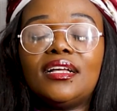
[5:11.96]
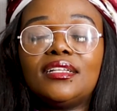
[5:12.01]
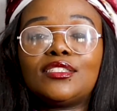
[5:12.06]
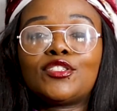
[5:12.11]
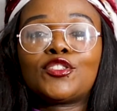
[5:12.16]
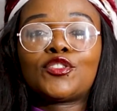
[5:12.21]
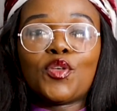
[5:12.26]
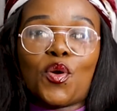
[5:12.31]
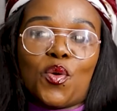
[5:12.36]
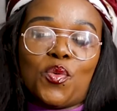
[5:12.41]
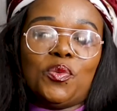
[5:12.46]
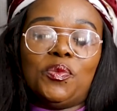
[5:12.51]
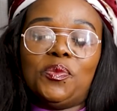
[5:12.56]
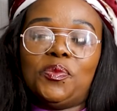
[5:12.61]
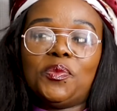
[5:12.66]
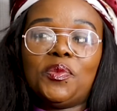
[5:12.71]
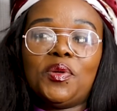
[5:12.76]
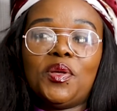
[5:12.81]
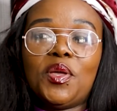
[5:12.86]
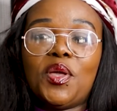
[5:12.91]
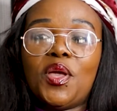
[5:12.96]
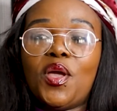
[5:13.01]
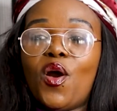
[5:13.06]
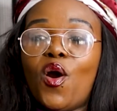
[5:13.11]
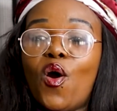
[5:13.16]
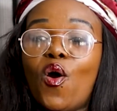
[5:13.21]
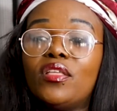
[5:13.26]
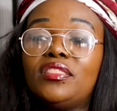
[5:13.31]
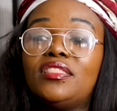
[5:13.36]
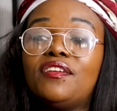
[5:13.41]
So
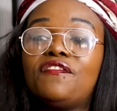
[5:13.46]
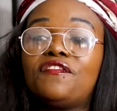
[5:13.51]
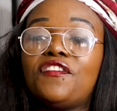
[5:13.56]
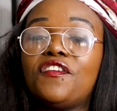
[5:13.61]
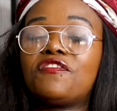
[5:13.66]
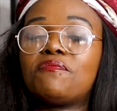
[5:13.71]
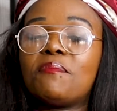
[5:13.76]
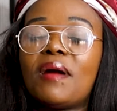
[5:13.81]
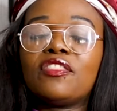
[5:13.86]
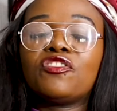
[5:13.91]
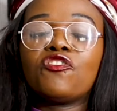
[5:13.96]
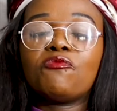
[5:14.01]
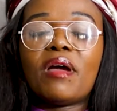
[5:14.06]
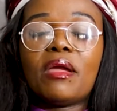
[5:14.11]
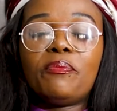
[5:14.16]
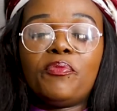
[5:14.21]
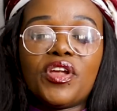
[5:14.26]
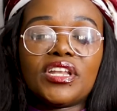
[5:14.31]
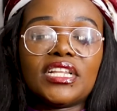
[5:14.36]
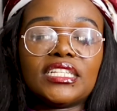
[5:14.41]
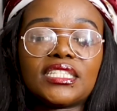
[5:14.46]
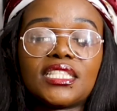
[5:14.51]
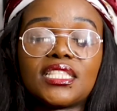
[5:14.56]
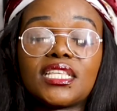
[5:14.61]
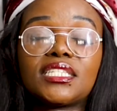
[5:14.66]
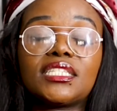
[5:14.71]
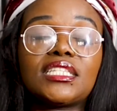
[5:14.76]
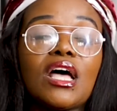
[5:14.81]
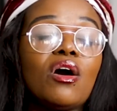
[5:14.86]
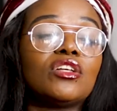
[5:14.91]
on the 5th month of my pregnancy,
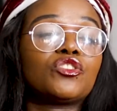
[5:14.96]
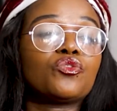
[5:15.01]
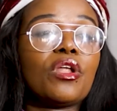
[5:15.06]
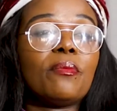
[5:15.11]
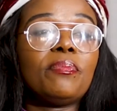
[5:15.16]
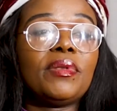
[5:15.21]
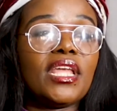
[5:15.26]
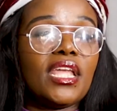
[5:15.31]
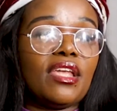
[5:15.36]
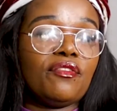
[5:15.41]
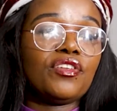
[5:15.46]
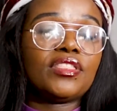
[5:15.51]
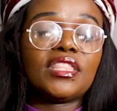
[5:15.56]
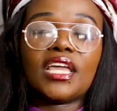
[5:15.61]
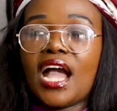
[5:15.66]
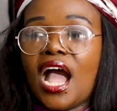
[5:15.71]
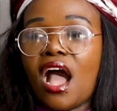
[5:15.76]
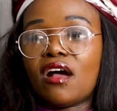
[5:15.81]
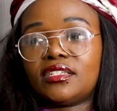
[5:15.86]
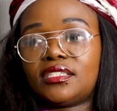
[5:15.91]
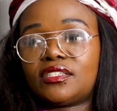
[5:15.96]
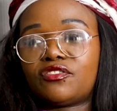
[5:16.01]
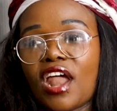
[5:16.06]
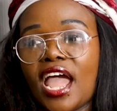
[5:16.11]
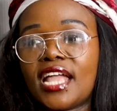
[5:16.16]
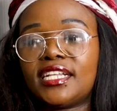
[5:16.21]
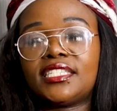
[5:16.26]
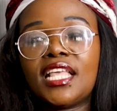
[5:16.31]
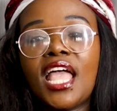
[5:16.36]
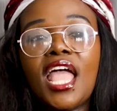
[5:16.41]
this is how I was going to play everything out,
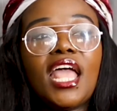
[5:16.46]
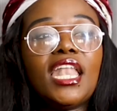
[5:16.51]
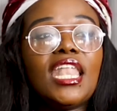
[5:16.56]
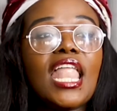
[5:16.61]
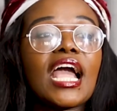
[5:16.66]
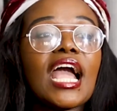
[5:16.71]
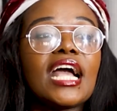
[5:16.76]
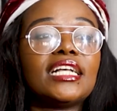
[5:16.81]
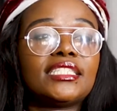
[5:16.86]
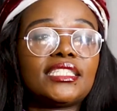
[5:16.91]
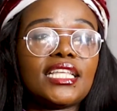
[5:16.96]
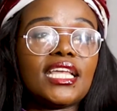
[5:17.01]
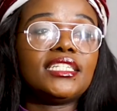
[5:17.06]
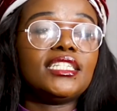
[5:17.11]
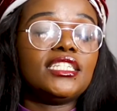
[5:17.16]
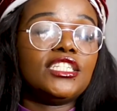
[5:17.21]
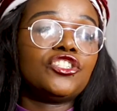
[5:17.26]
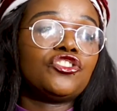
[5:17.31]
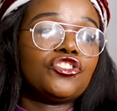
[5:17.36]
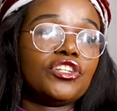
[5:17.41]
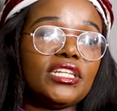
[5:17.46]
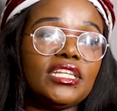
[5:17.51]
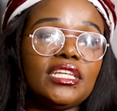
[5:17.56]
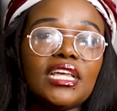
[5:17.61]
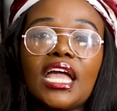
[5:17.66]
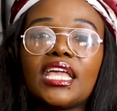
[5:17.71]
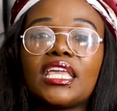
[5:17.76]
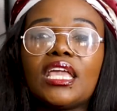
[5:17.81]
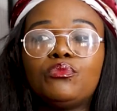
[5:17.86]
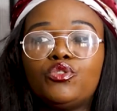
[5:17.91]
right? Like I said initially,
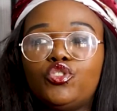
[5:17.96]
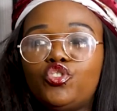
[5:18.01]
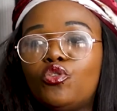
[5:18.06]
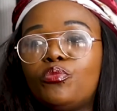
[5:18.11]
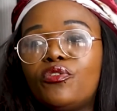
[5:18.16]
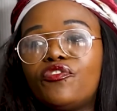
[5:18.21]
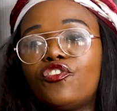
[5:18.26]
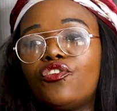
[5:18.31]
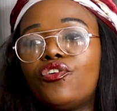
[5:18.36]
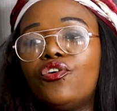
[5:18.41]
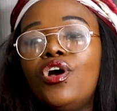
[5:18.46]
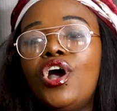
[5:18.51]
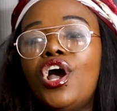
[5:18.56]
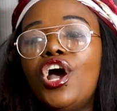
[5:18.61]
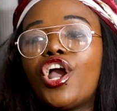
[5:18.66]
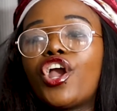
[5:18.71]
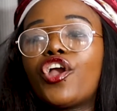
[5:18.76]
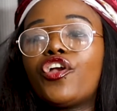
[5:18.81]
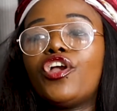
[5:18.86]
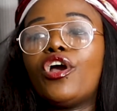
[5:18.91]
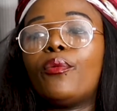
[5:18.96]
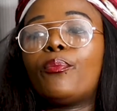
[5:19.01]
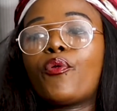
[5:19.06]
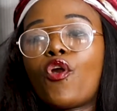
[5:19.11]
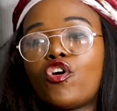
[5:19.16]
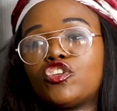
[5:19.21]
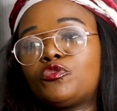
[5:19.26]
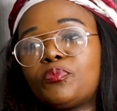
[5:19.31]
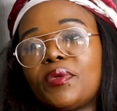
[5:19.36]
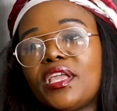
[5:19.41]
I came to Joburg for career
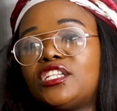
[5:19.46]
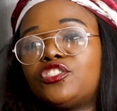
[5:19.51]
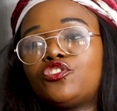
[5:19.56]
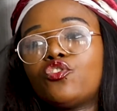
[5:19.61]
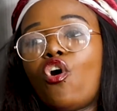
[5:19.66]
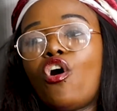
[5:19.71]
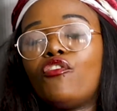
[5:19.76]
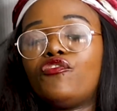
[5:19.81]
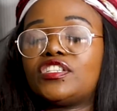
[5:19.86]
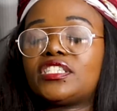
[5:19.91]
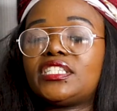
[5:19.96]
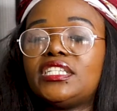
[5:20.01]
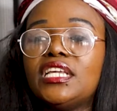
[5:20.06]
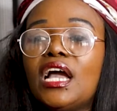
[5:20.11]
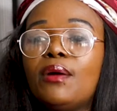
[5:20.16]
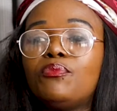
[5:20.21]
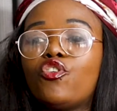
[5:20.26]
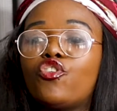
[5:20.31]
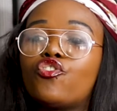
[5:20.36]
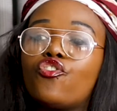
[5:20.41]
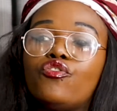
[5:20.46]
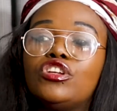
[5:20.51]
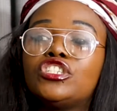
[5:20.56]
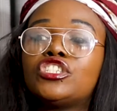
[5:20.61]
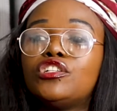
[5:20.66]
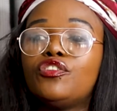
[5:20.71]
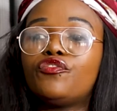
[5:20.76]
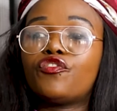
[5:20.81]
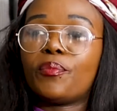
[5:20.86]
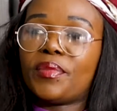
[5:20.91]
prospects. So obviously, I'm not
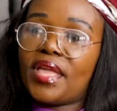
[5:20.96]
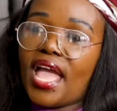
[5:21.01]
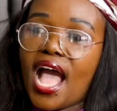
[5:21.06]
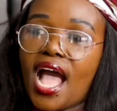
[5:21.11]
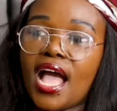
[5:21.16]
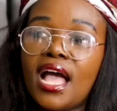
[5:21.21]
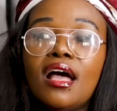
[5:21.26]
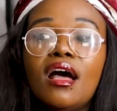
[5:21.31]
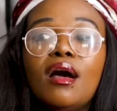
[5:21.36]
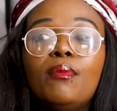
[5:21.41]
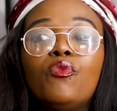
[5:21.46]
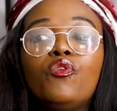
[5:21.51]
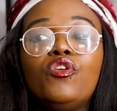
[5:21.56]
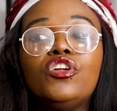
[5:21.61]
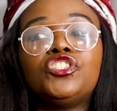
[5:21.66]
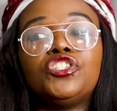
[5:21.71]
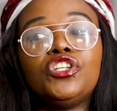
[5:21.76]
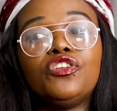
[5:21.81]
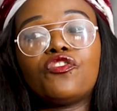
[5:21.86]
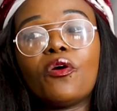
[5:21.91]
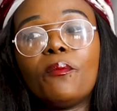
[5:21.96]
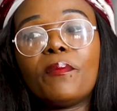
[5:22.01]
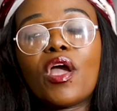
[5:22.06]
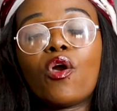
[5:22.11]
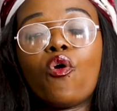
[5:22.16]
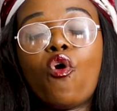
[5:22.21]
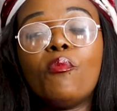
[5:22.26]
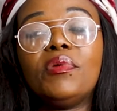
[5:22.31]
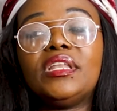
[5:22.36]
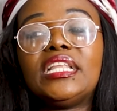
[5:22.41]
originally from here. I'm originally from
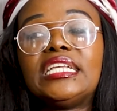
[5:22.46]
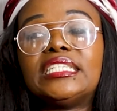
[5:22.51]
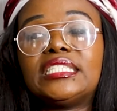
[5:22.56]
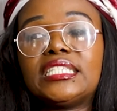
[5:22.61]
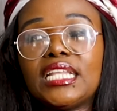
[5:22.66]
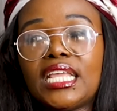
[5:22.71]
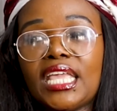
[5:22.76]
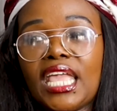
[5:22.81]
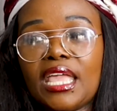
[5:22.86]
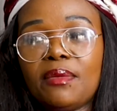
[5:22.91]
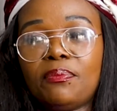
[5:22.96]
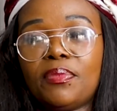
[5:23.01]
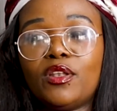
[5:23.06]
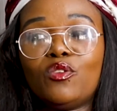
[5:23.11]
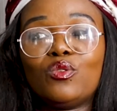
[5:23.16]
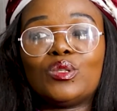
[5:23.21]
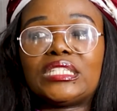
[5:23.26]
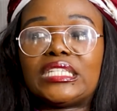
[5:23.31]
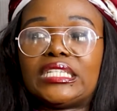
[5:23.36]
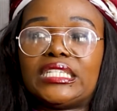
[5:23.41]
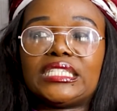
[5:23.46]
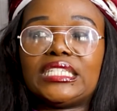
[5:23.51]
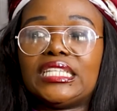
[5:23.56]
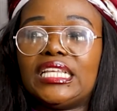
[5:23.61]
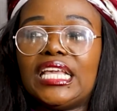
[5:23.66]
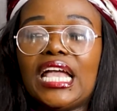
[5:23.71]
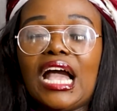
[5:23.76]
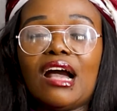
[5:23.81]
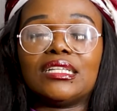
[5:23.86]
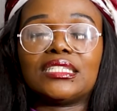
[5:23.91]
back home in Eastern Cape, in
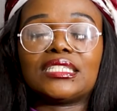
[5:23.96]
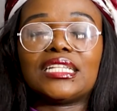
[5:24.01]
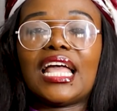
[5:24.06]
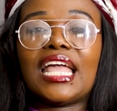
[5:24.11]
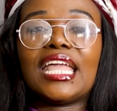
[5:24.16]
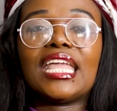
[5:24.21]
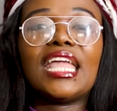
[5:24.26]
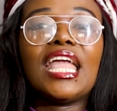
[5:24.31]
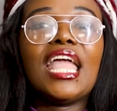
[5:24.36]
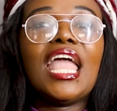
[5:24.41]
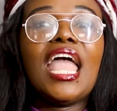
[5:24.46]
Lusikisiki. I was like,